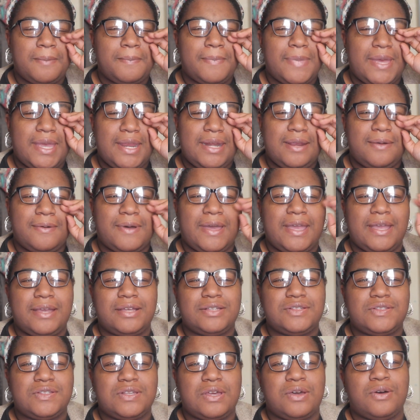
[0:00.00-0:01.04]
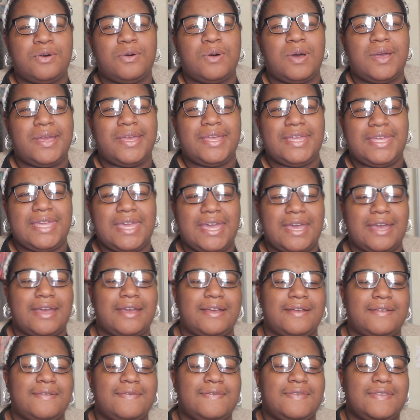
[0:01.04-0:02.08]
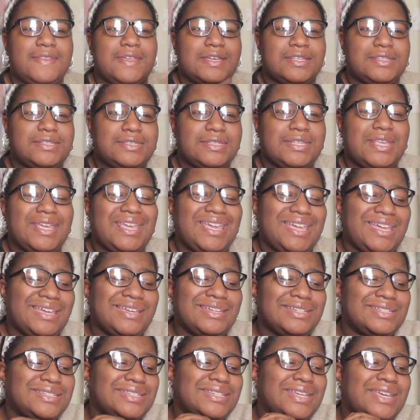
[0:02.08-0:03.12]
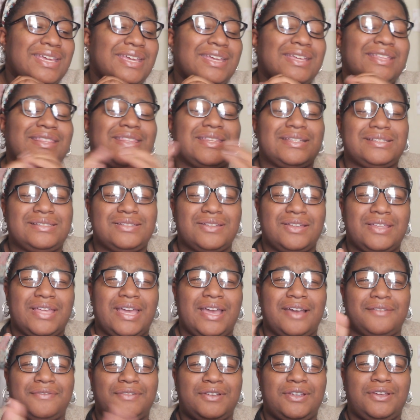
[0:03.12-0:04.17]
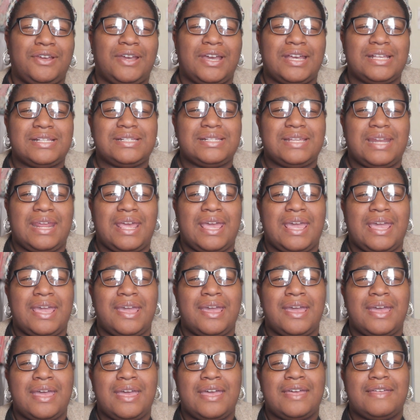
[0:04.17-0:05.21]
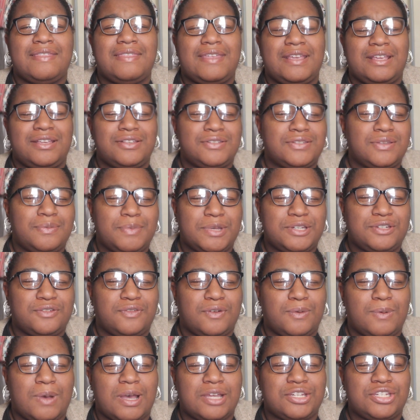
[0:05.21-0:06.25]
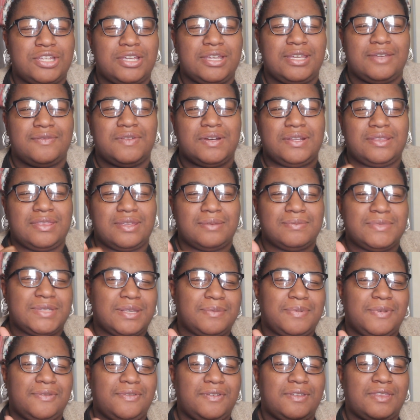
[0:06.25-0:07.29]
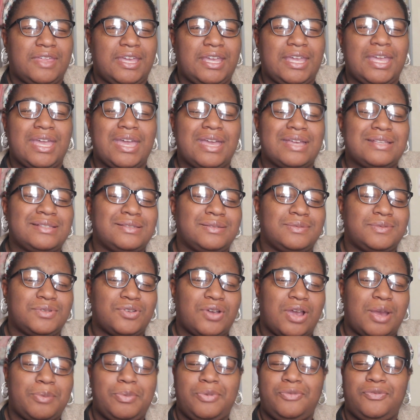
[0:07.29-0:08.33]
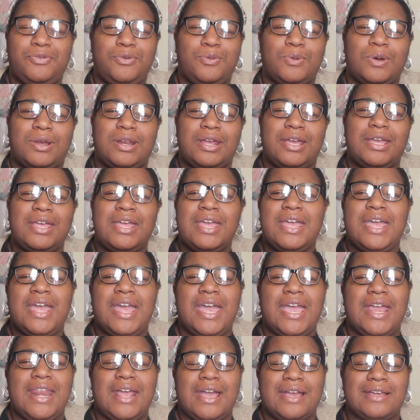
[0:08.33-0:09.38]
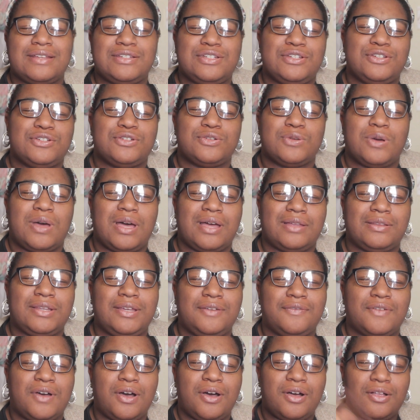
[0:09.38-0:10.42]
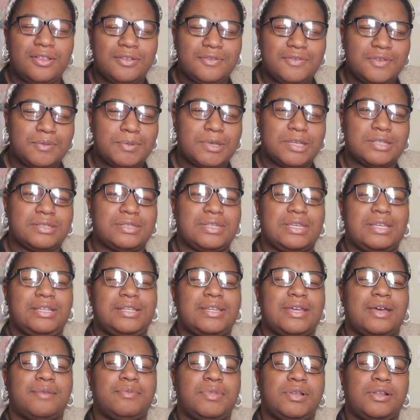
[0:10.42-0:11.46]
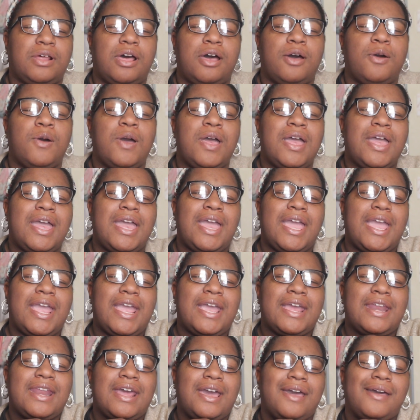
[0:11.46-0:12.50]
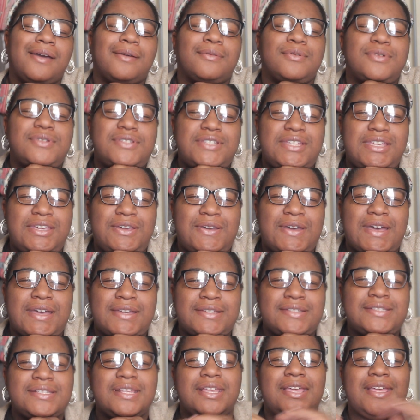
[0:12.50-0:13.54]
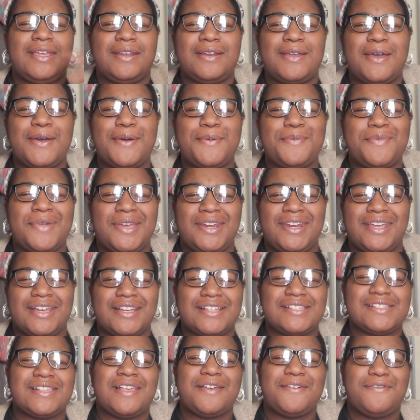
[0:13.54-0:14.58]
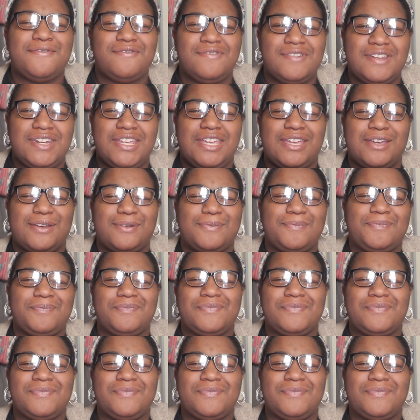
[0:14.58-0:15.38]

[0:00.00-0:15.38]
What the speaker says: But anyway, so yeah, that's it. That's all I have for you guys today. Thank you so much for watching. Give it a thumbs up if you like it, and subscribe if you want to. And as usual, I'll leave all of the books linked down below, and I will see you guys in my next video.